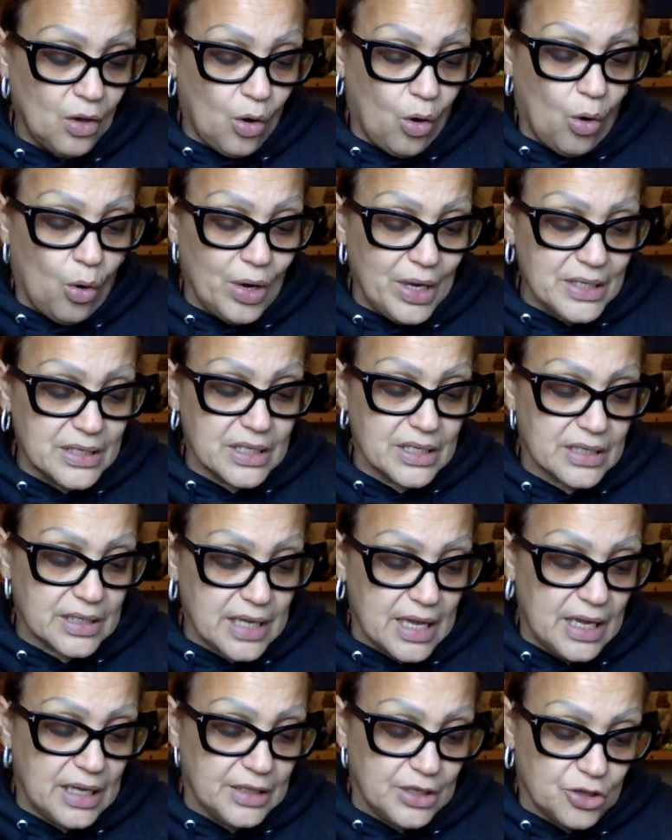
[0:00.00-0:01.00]
Or is it
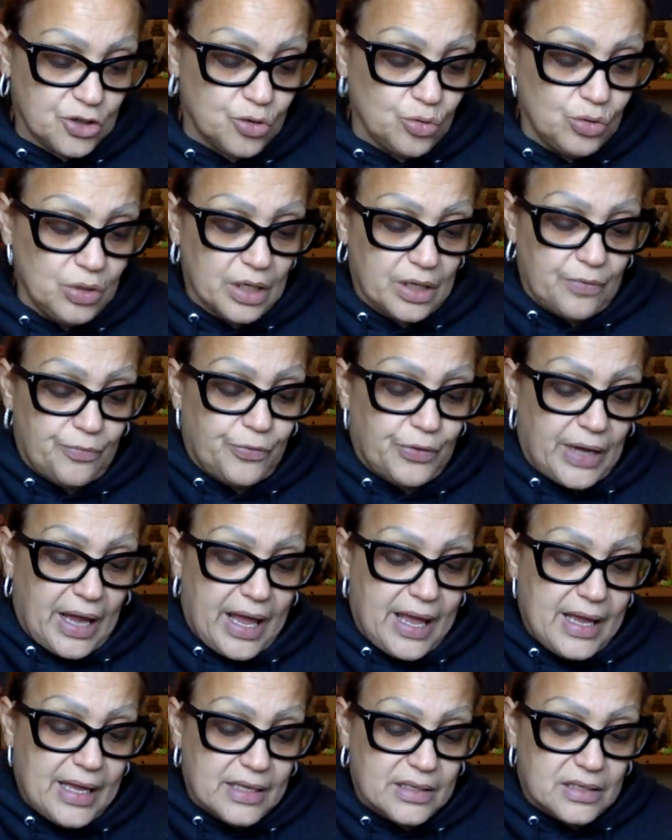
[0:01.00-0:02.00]
saying that you're looking for the
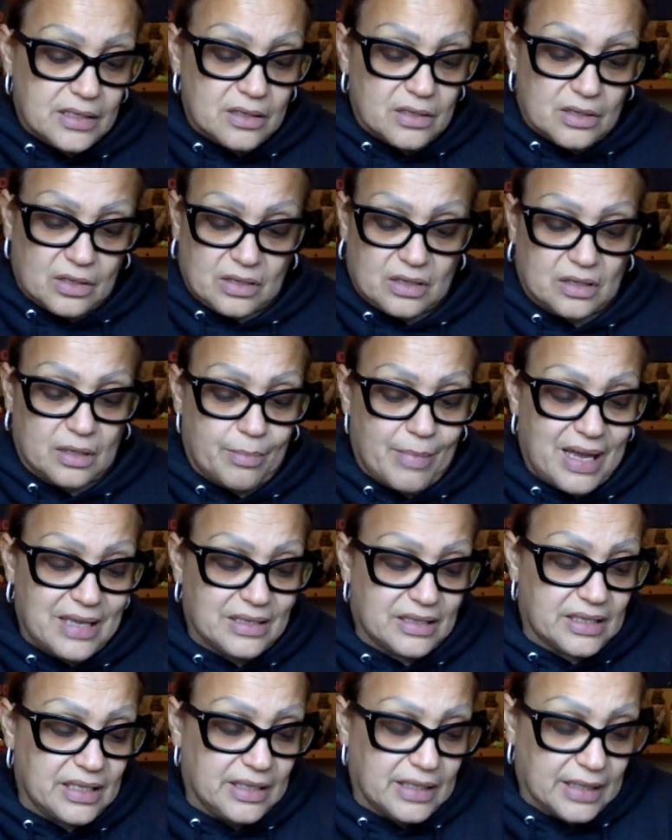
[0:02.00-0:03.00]
answers or somebody
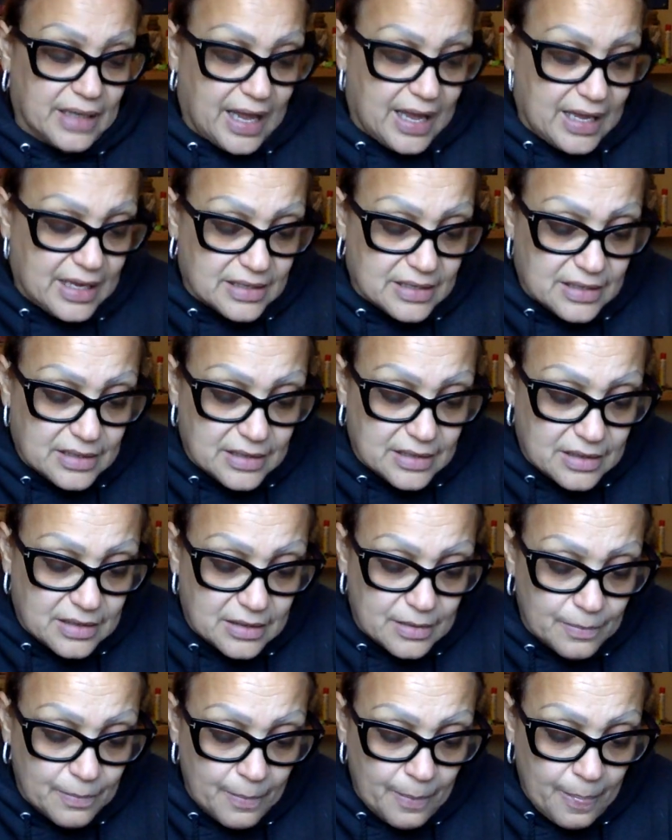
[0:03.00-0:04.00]
seeking answers?